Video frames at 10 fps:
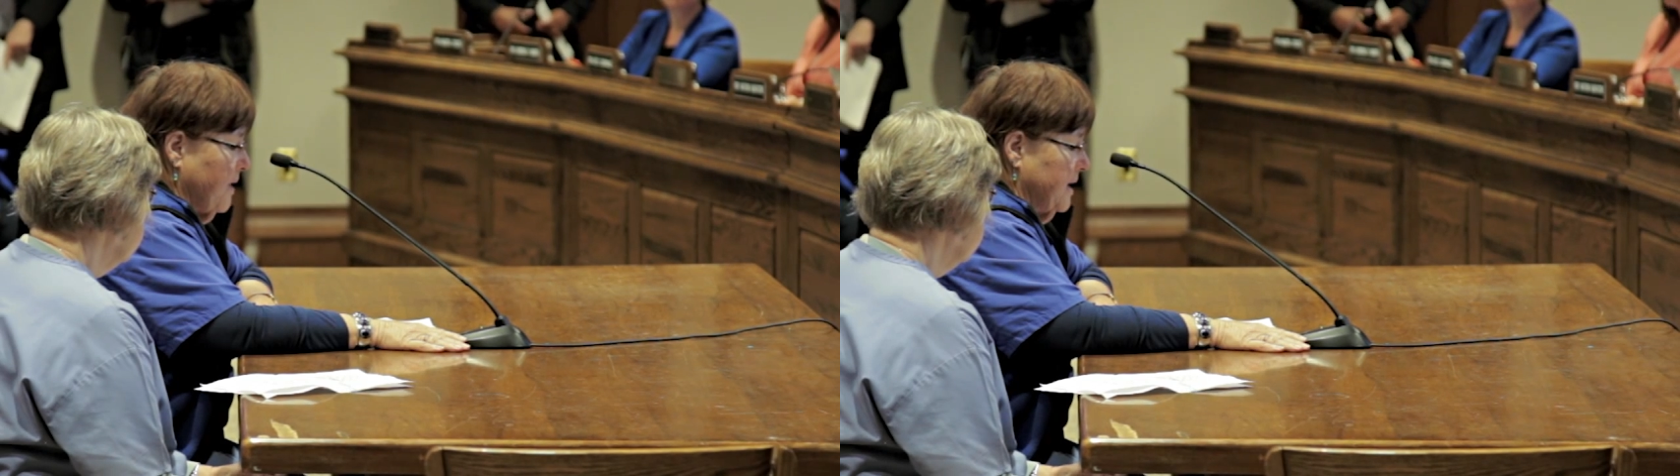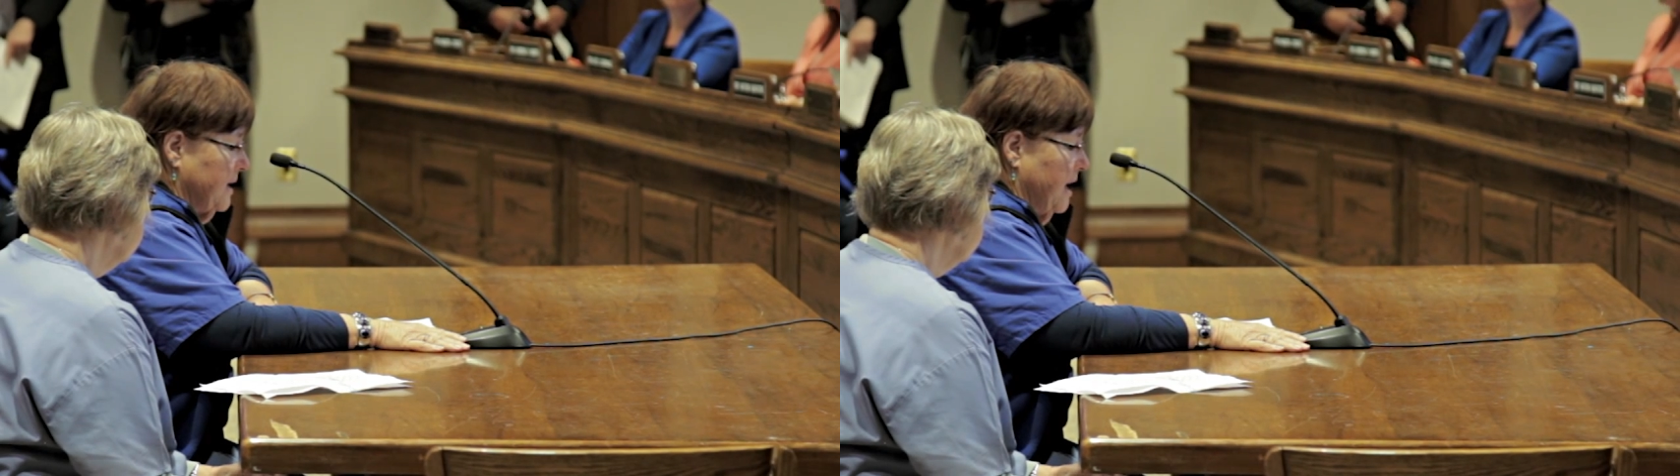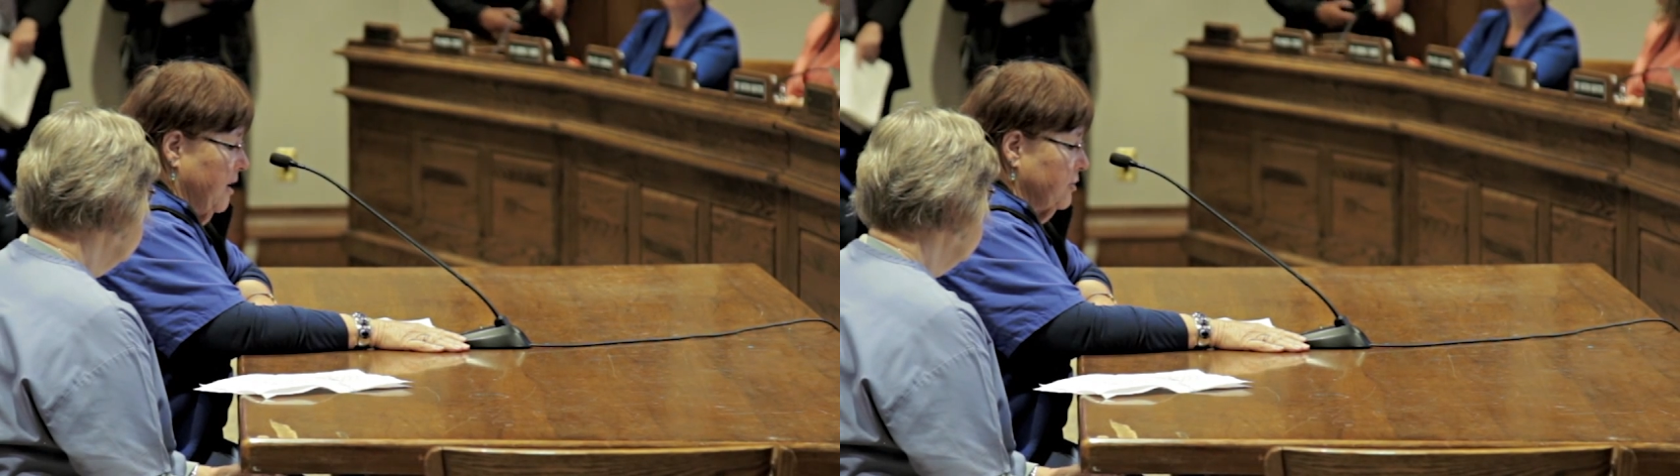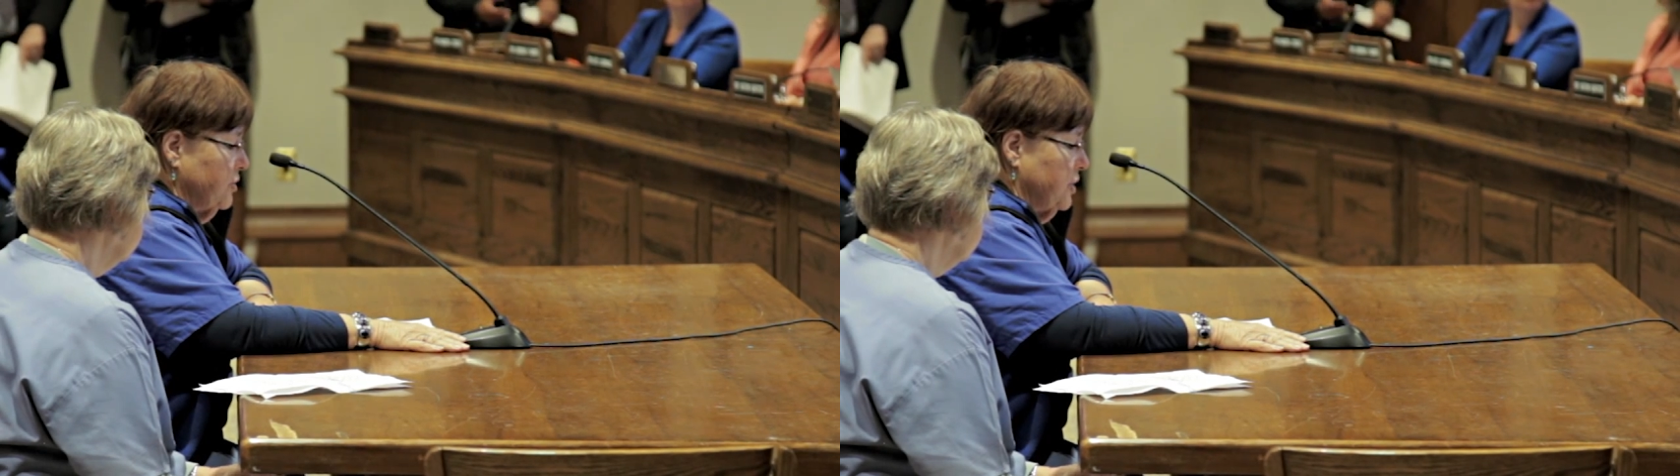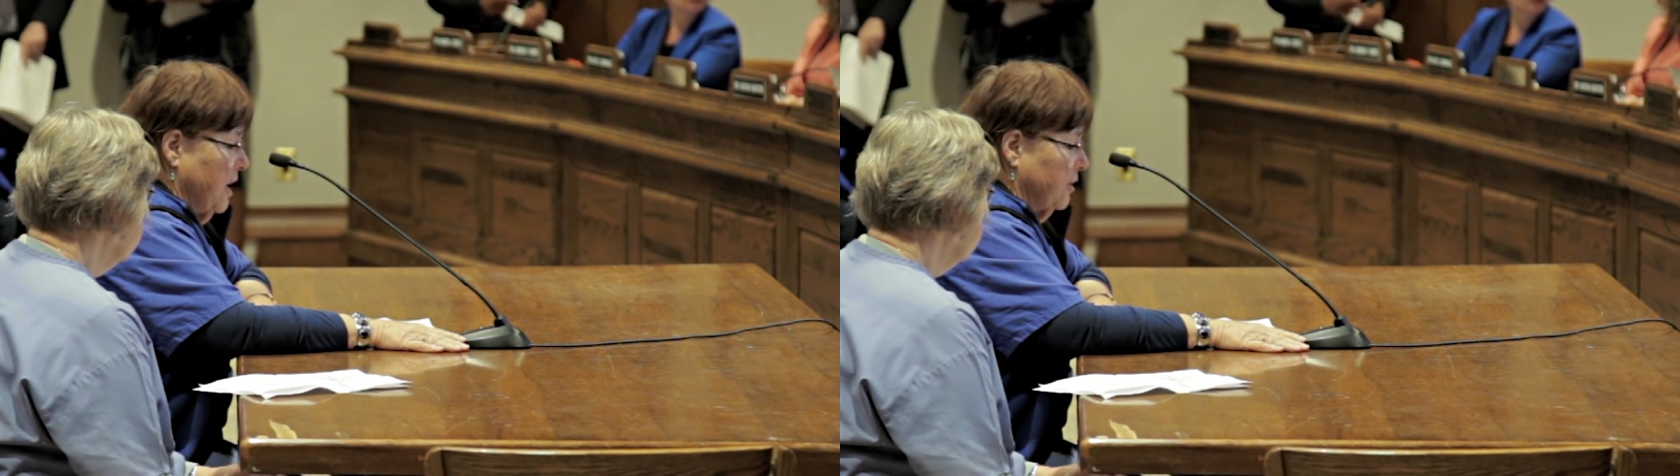rate care
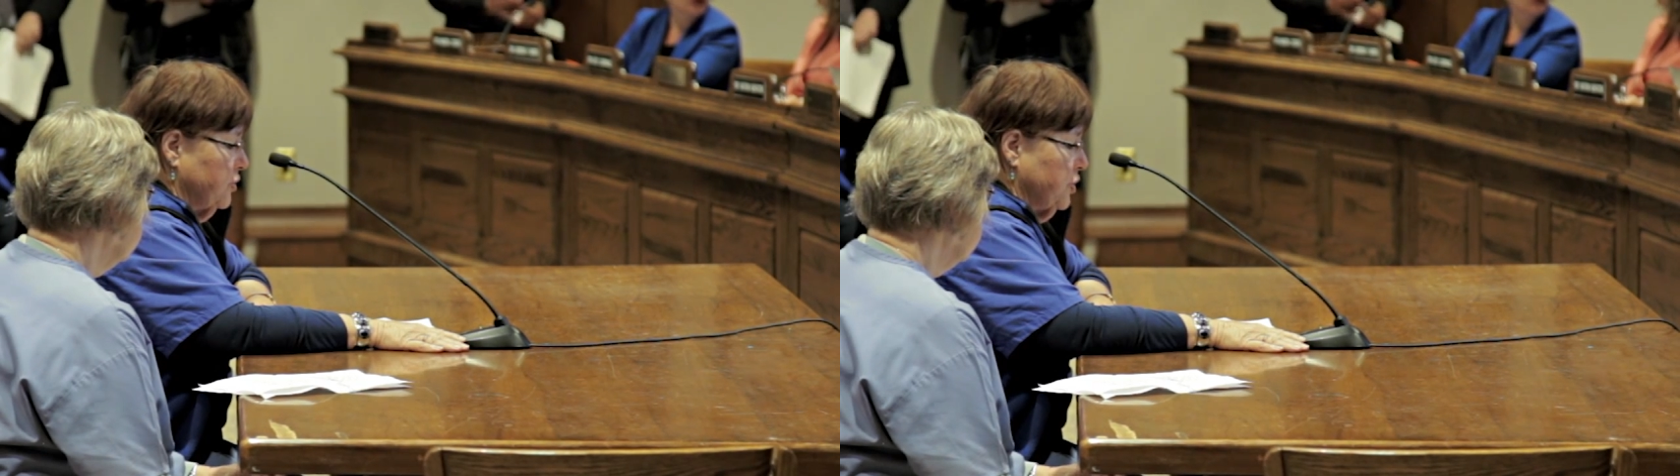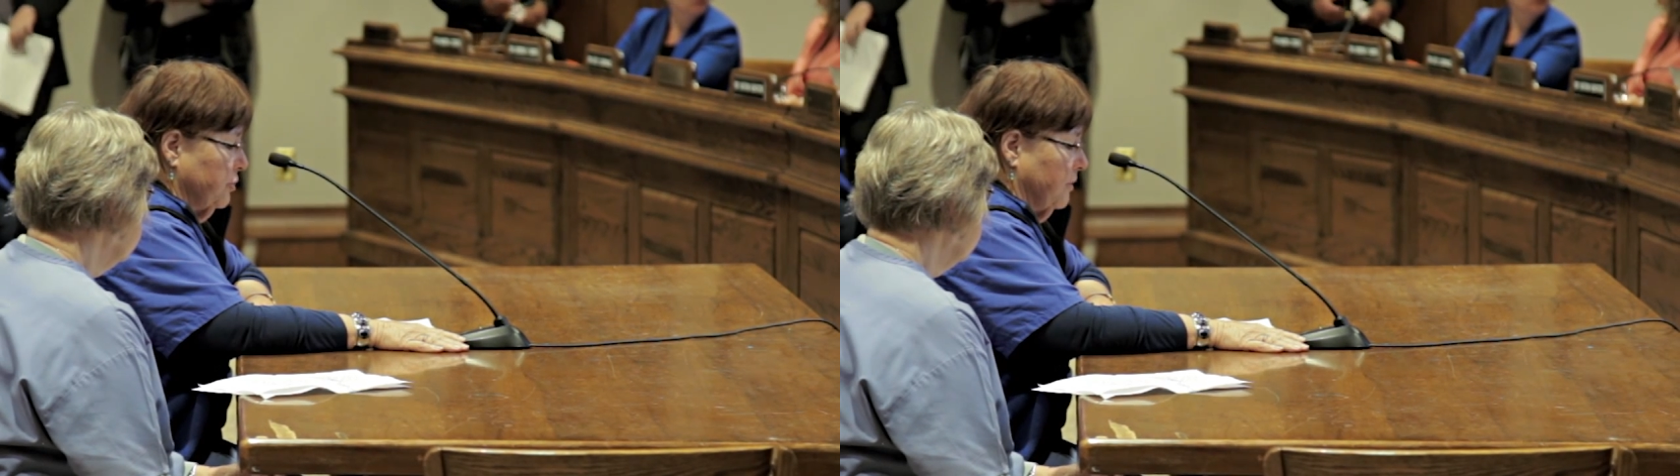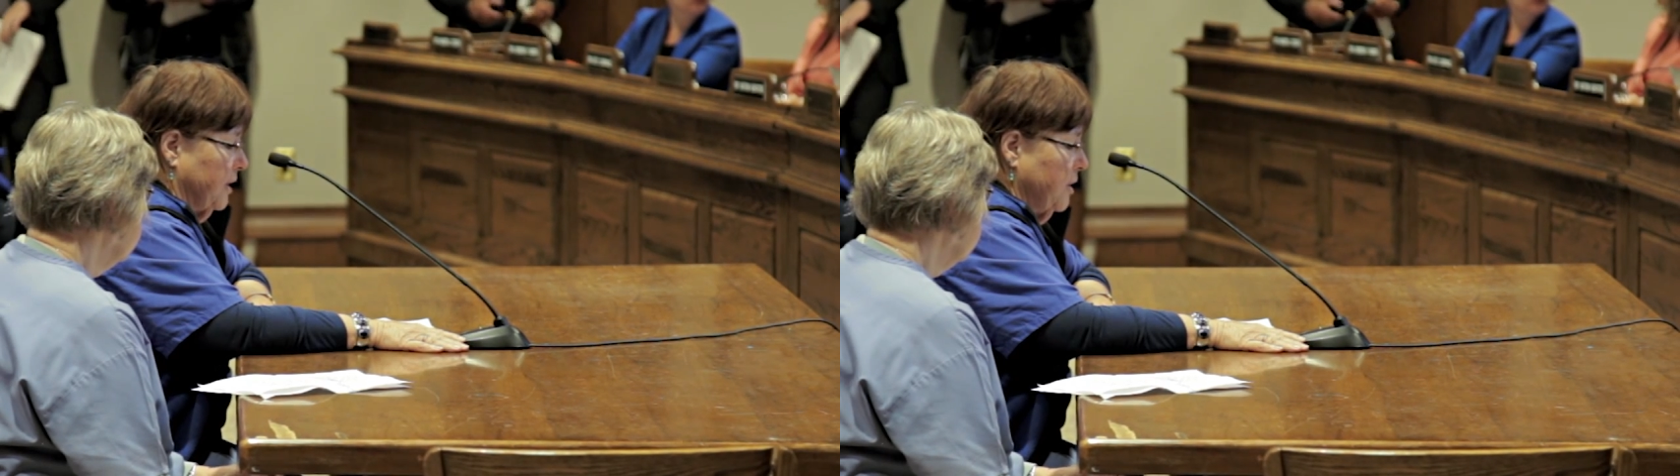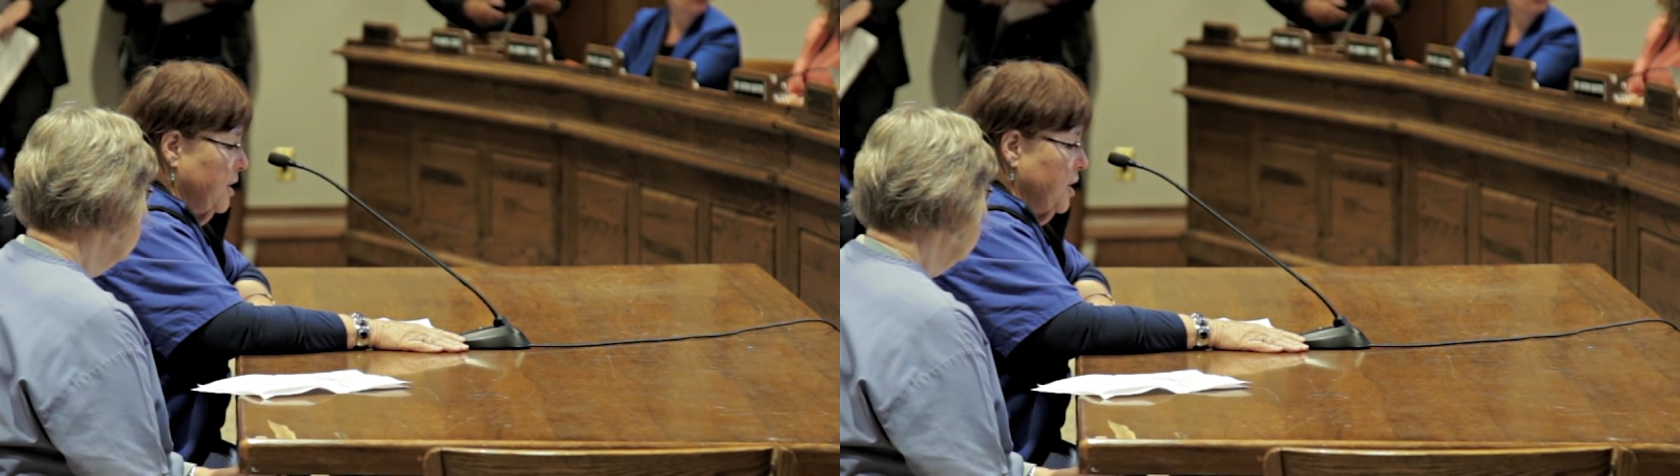to young children